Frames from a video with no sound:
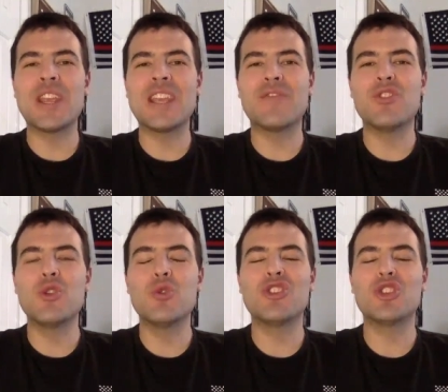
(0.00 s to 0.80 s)
give
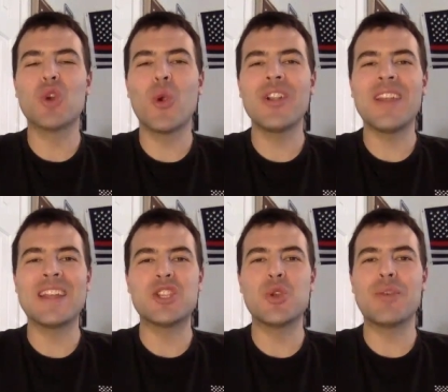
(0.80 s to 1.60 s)
you short
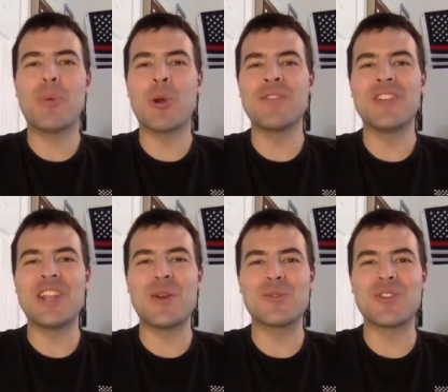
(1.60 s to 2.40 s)
and to the point
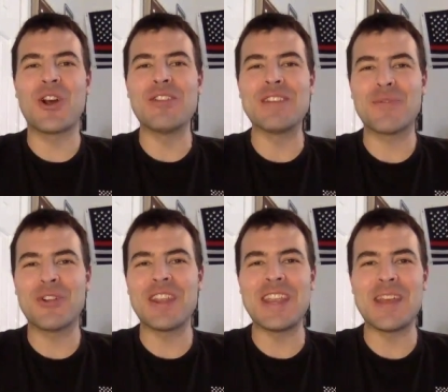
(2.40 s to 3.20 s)
videos on
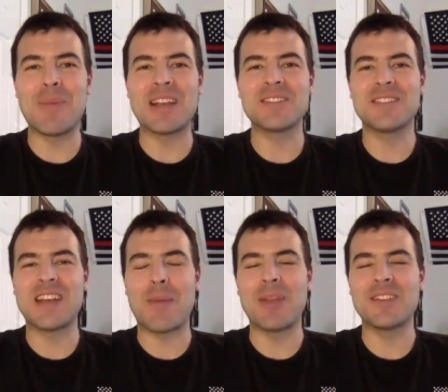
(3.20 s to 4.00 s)
different EMS
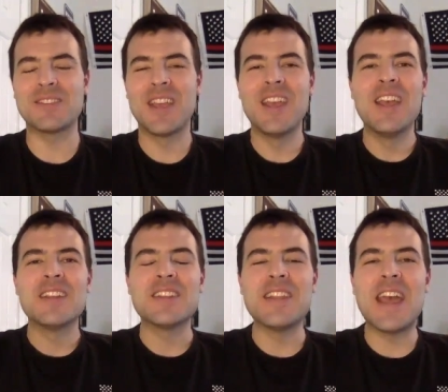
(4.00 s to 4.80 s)
topics.
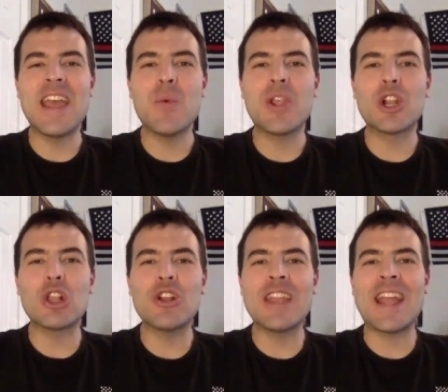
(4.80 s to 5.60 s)
Today, we are
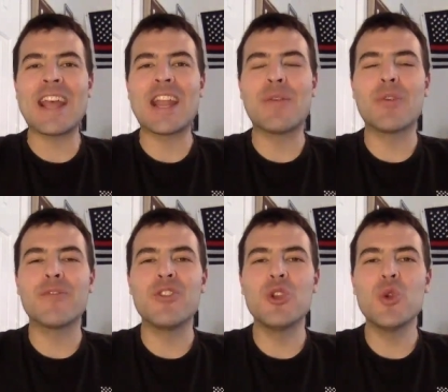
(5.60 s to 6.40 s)
looking at a
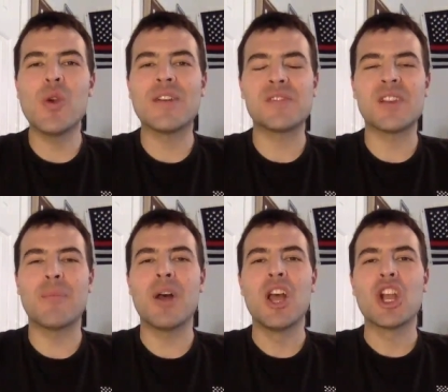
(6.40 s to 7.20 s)
review of
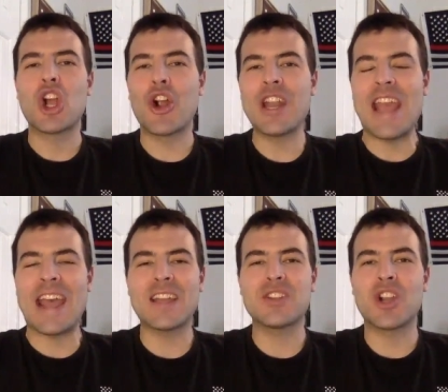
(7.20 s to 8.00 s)
some
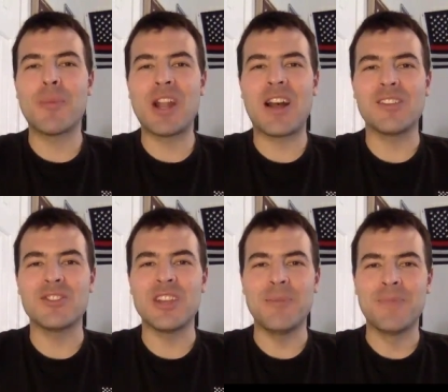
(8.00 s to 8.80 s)
cardiac
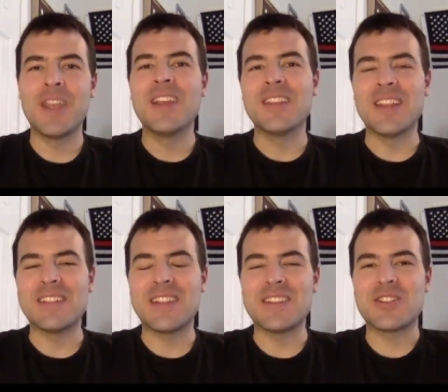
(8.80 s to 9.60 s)
terminology.
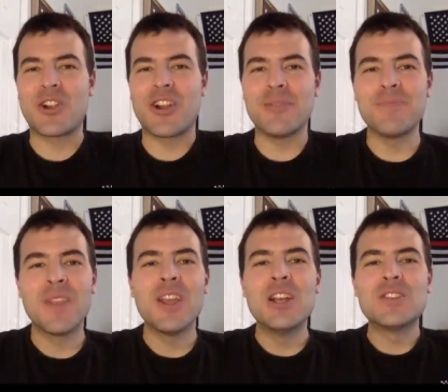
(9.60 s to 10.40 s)
Let's get started.
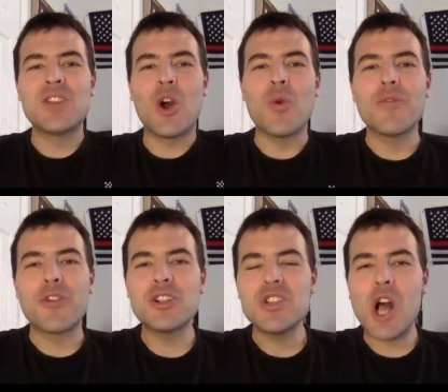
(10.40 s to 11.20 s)
So
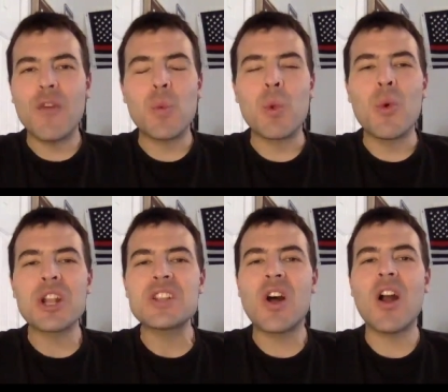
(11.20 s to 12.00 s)
first off, we want
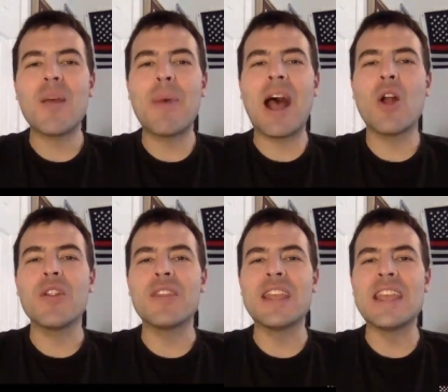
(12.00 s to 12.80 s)
to talk
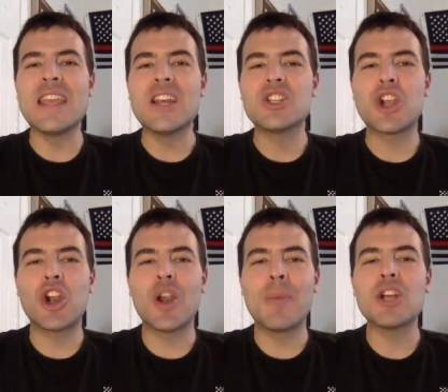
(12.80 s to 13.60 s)
about the
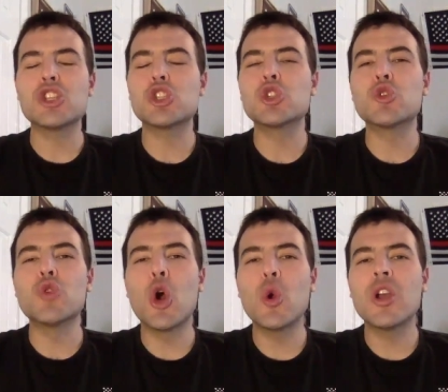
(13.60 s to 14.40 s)
term
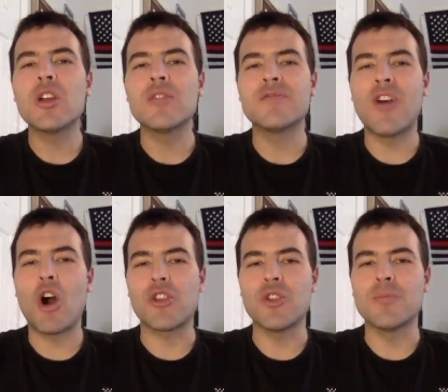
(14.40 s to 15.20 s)
stroke
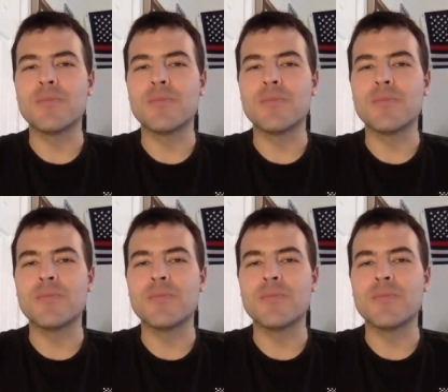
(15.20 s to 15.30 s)
volume.